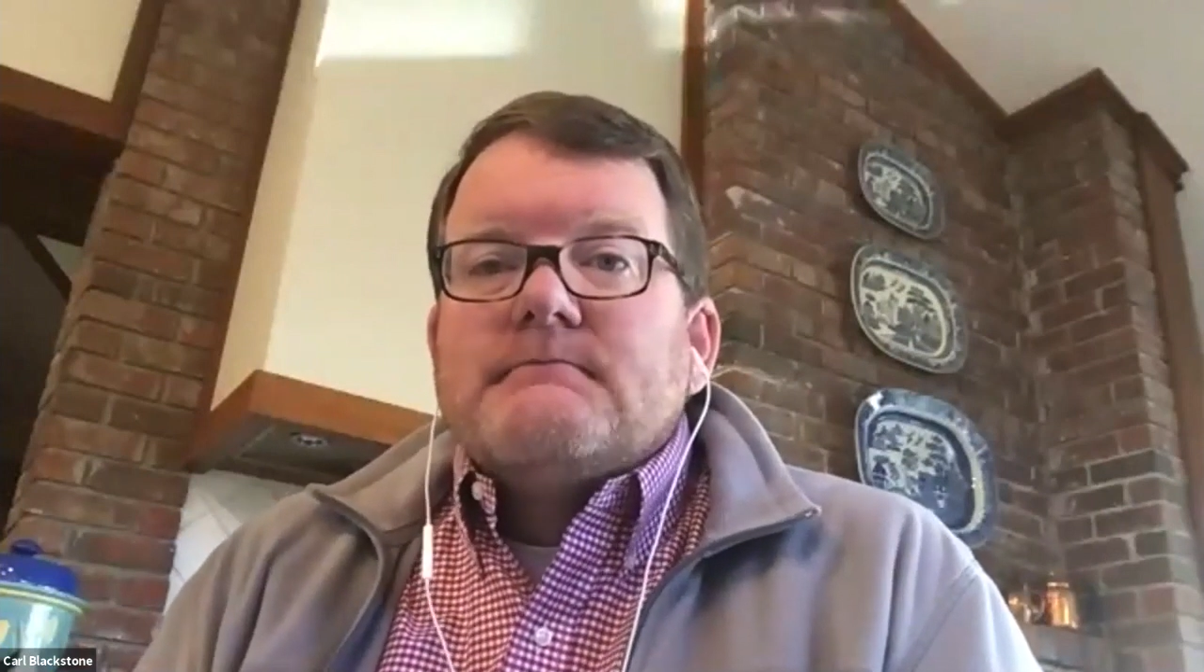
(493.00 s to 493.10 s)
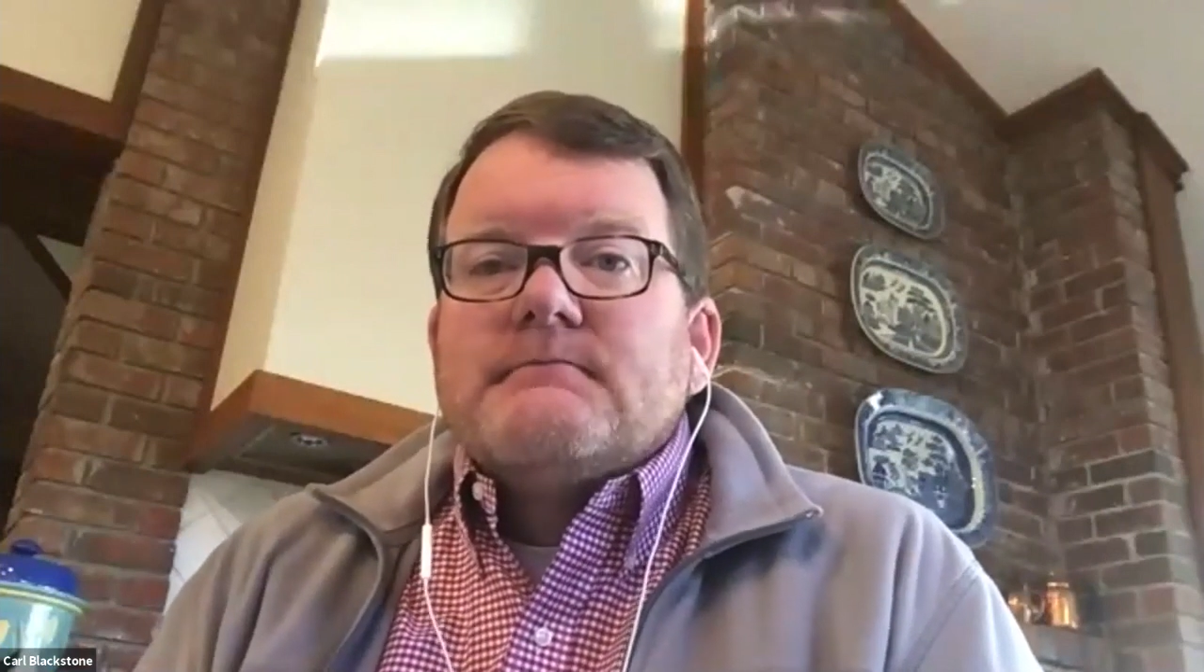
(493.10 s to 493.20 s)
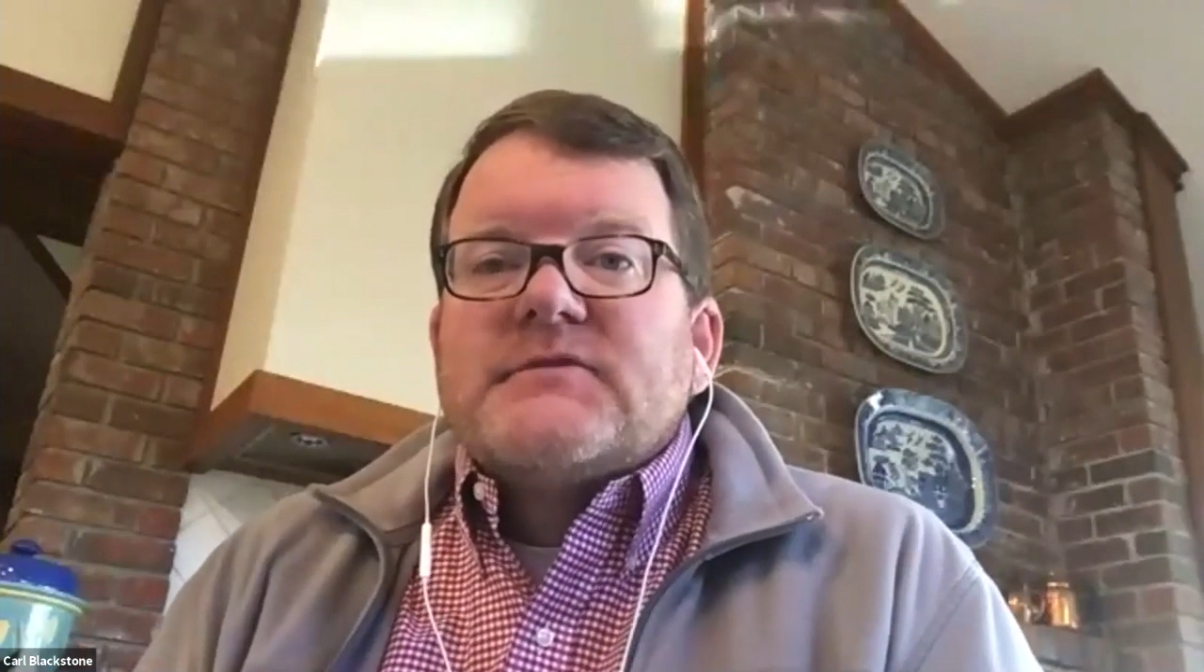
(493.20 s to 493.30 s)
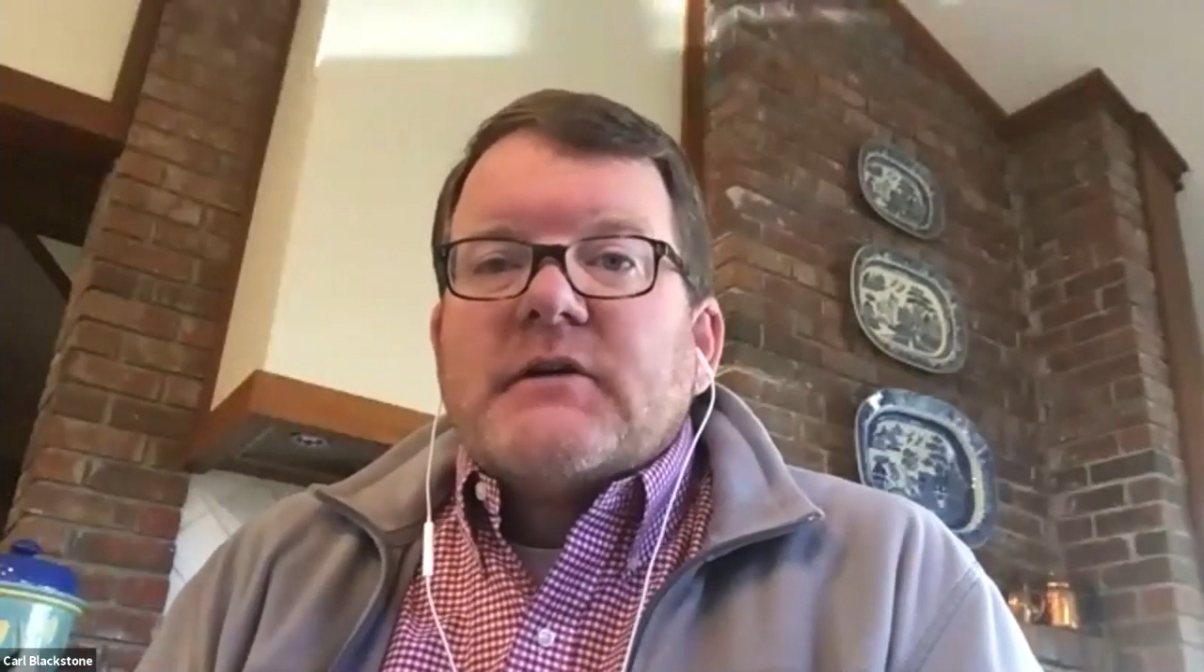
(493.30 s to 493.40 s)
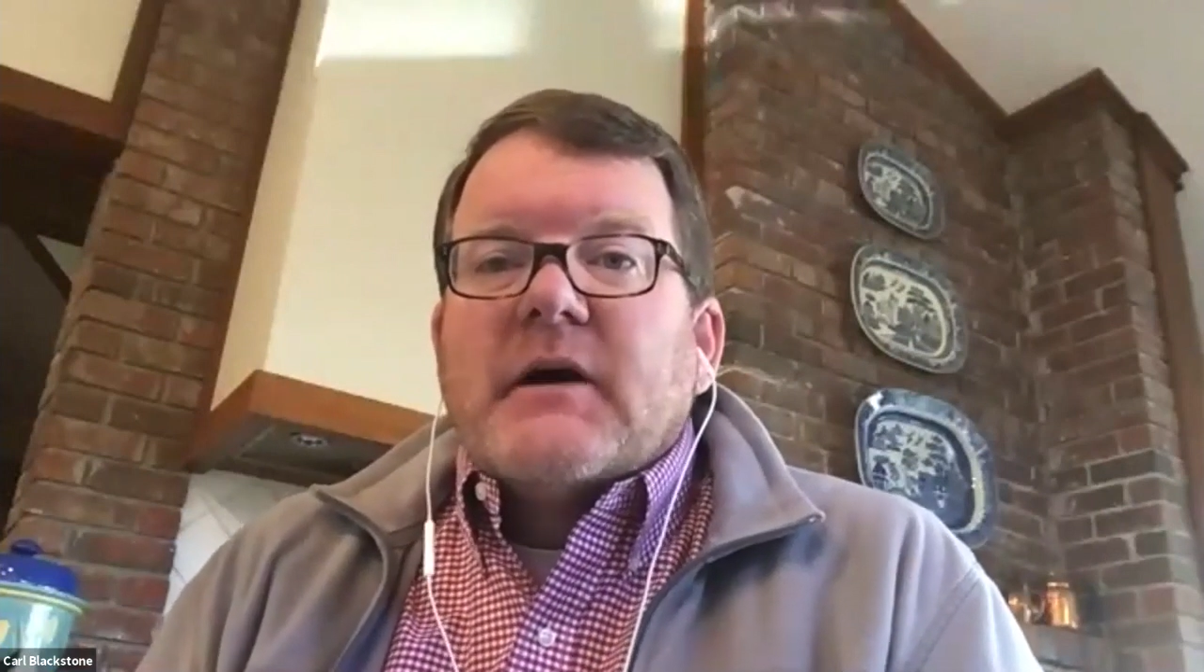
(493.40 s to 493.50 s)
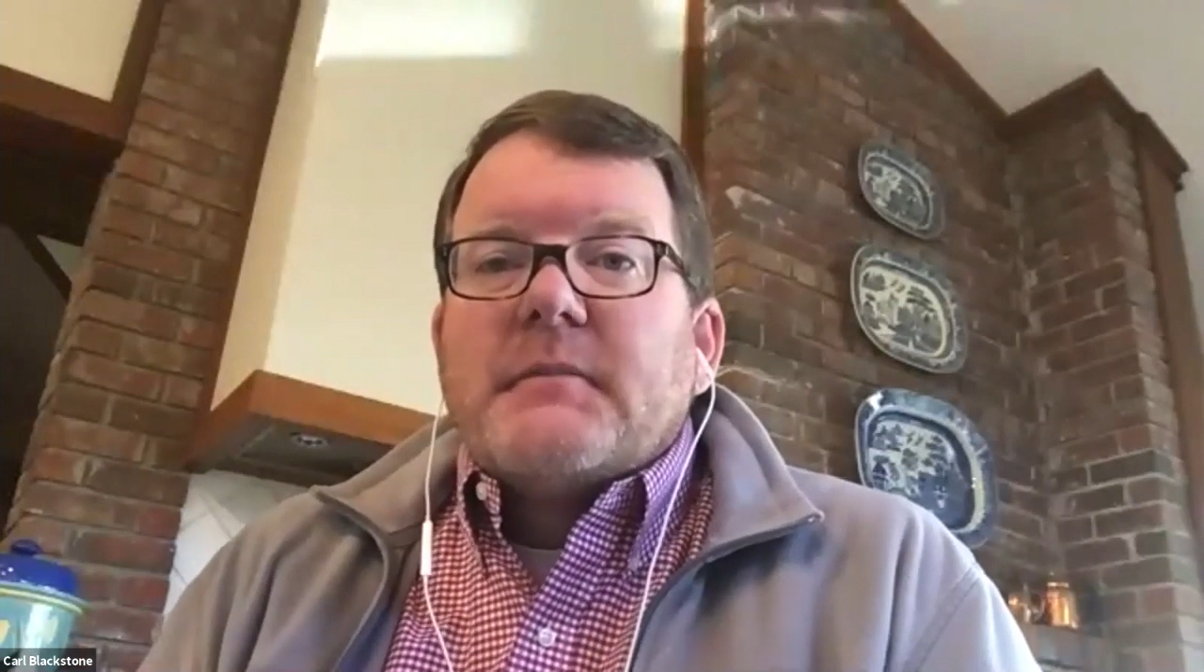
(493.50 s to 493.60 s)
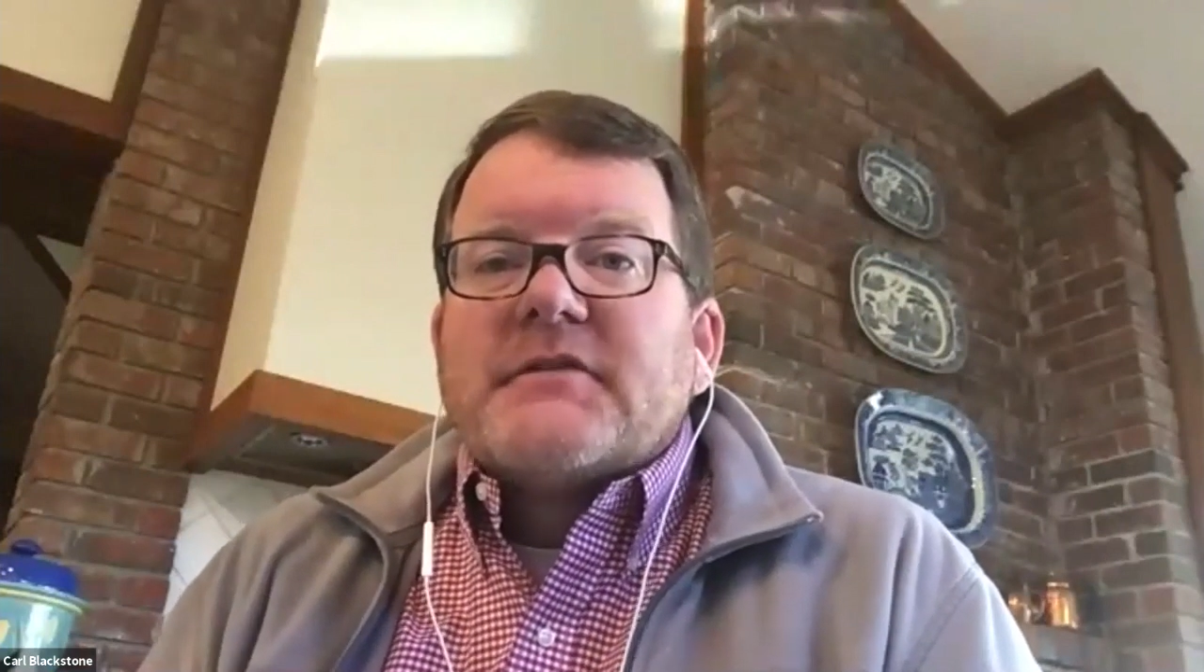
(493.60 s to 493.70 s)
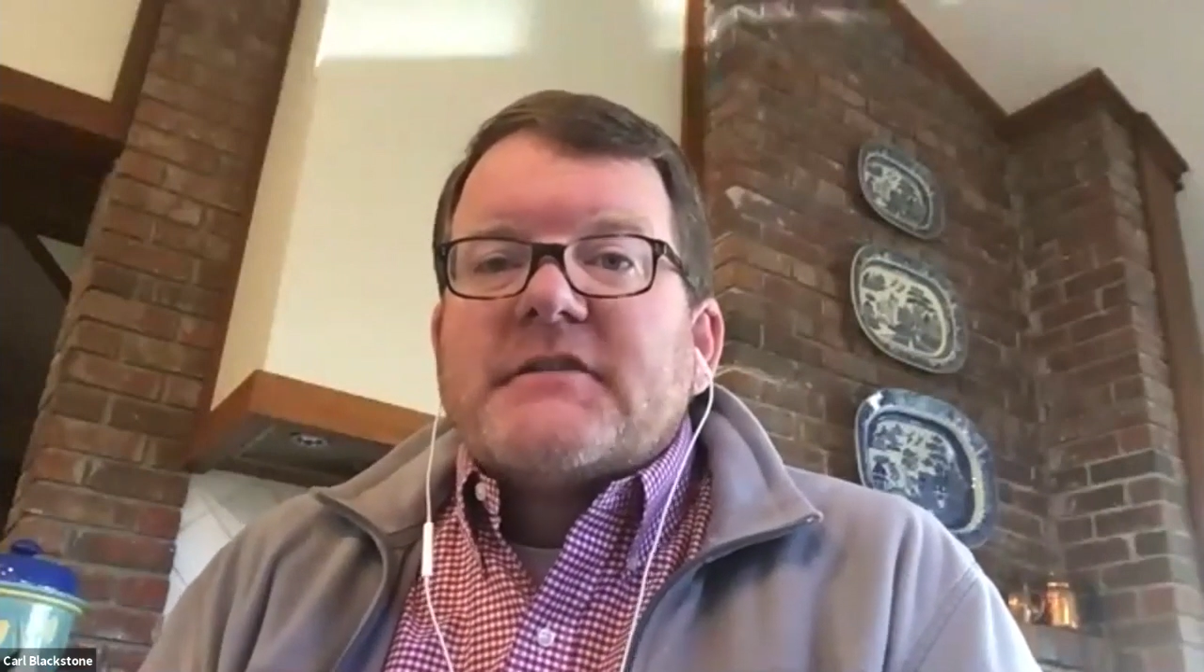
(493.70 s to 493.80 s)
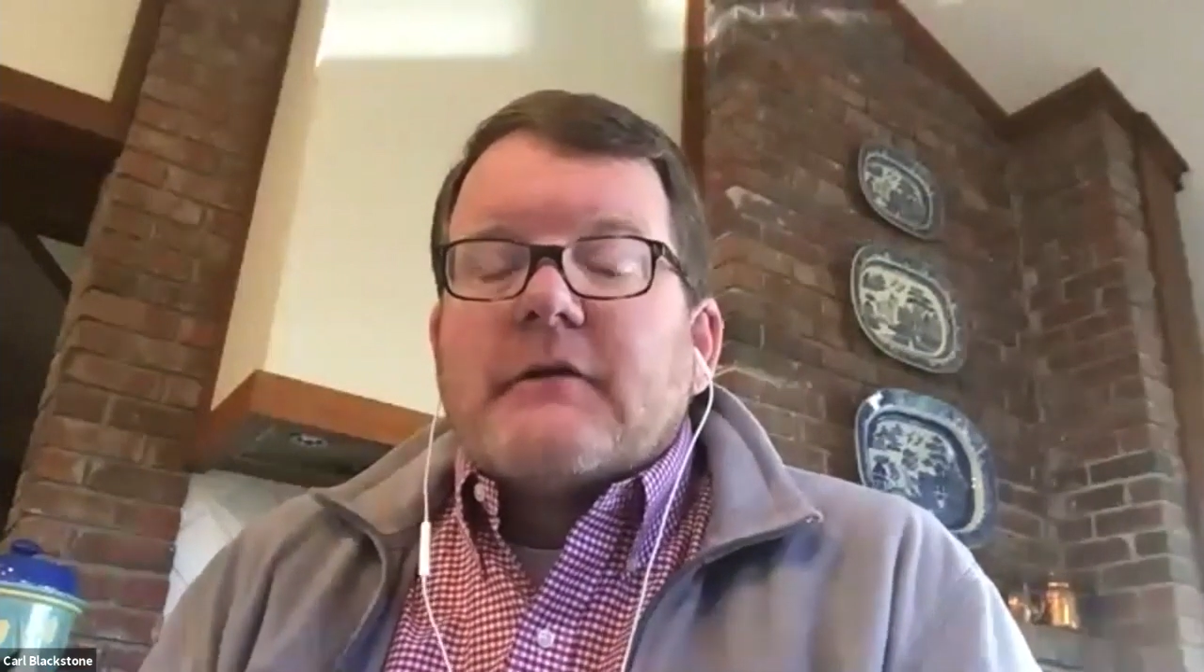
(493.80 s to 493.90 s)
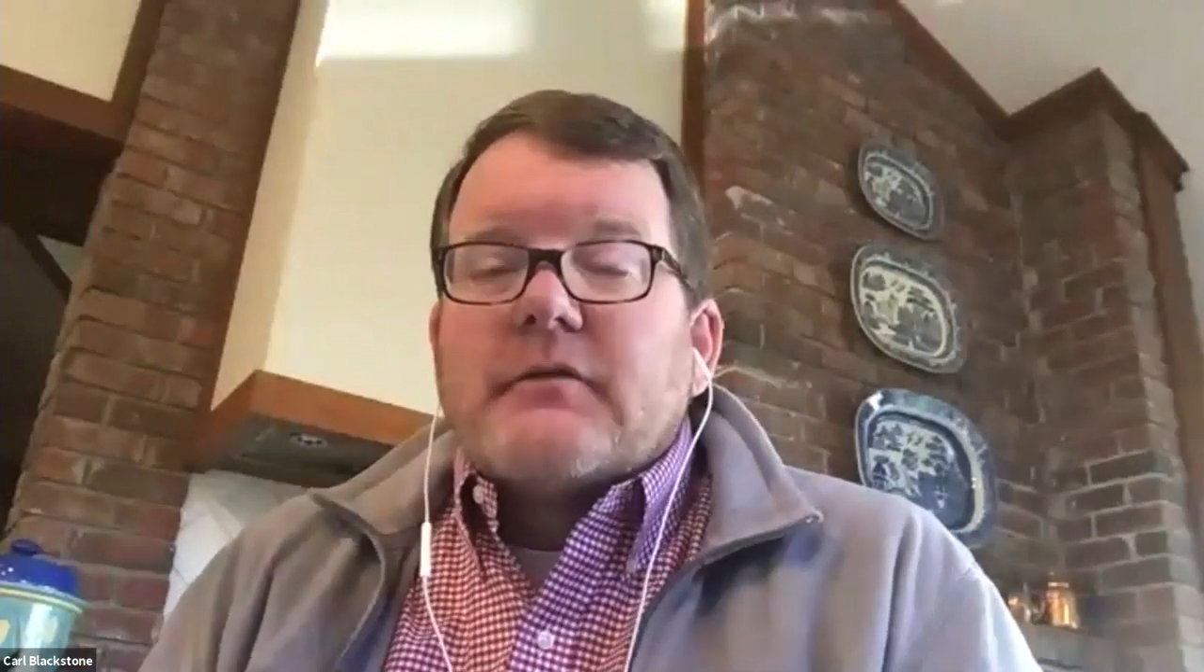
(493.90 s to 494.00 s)
so help
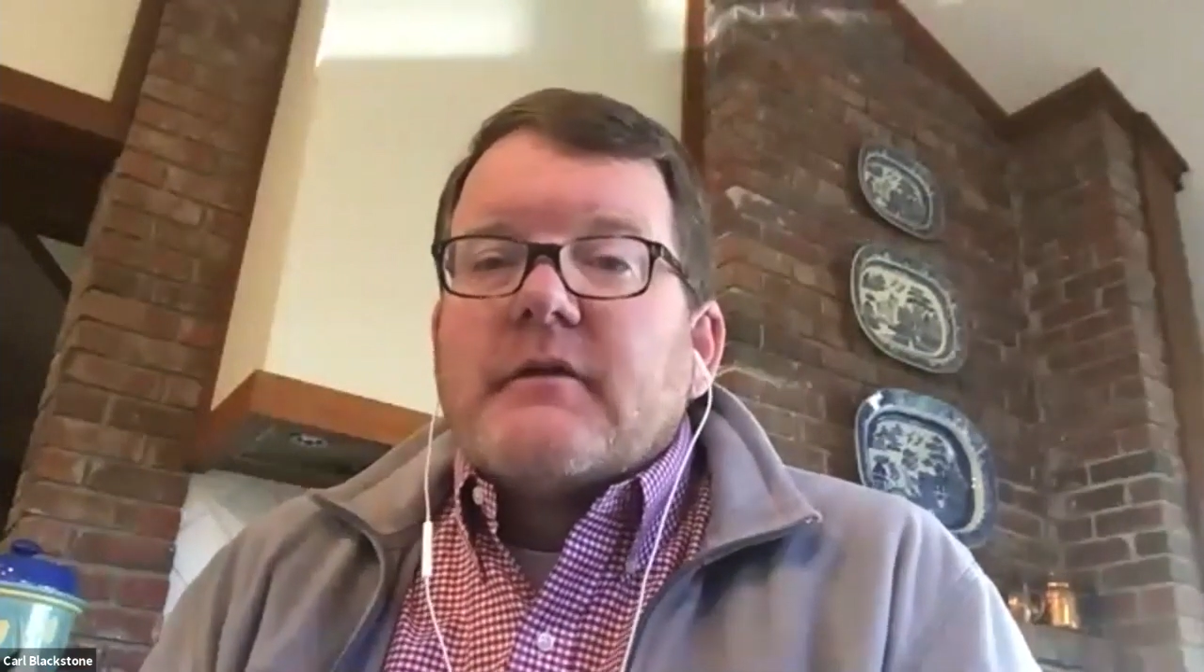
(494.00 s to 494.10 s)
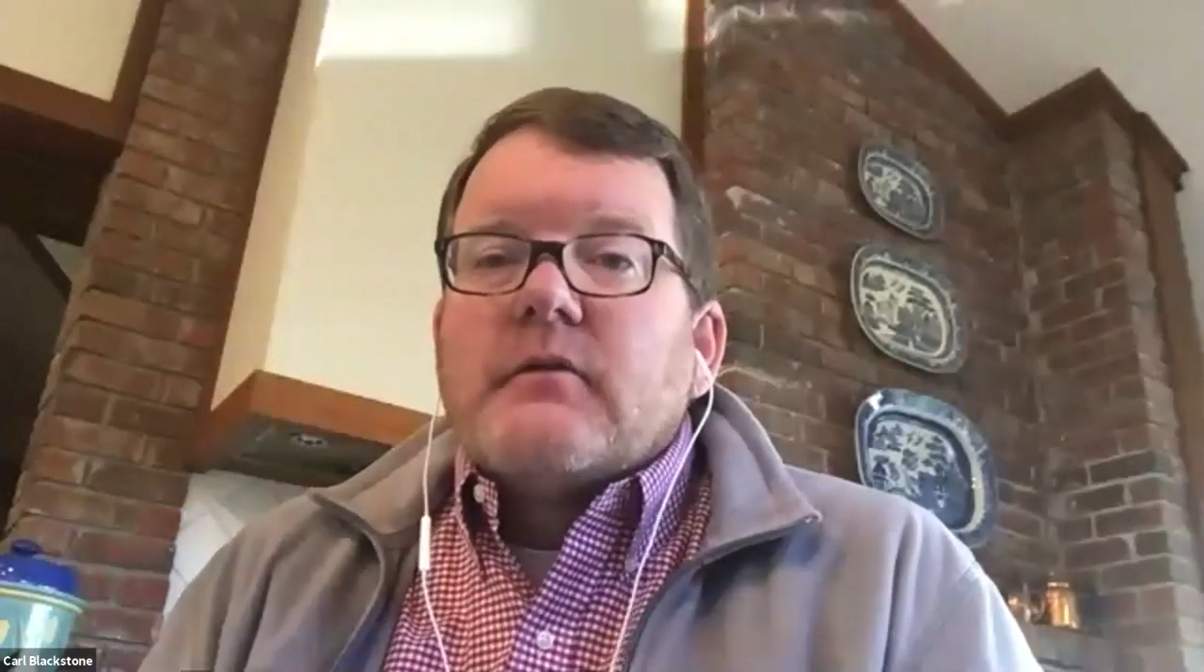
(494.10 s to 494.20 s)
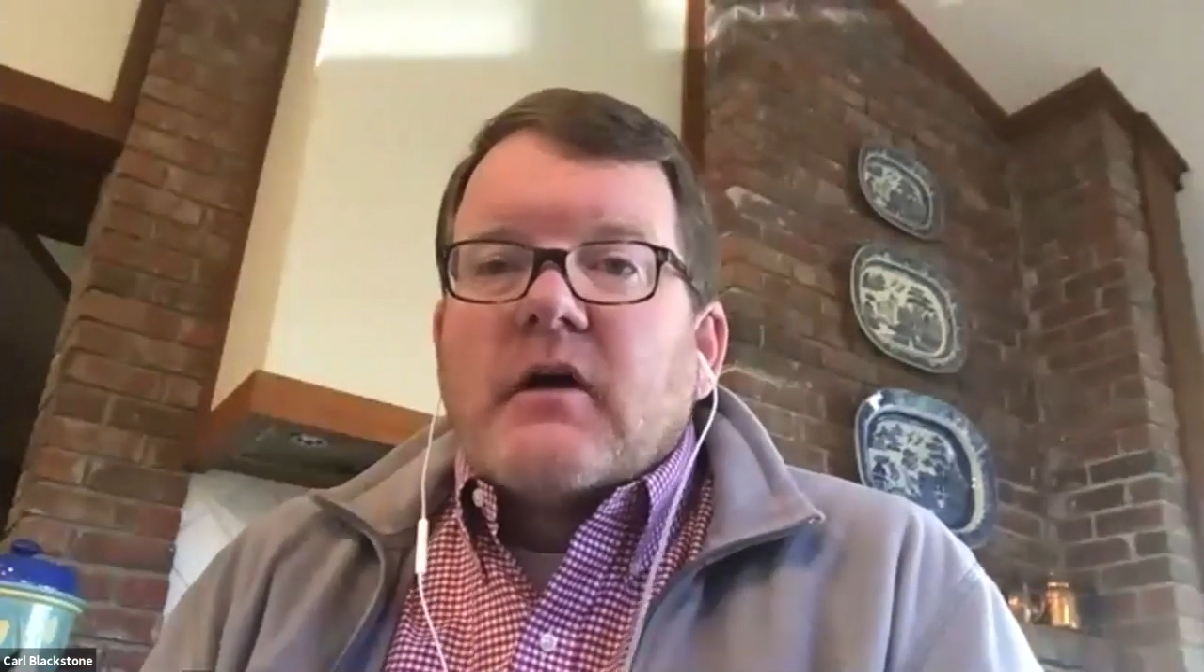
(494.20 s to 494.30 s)
yourself.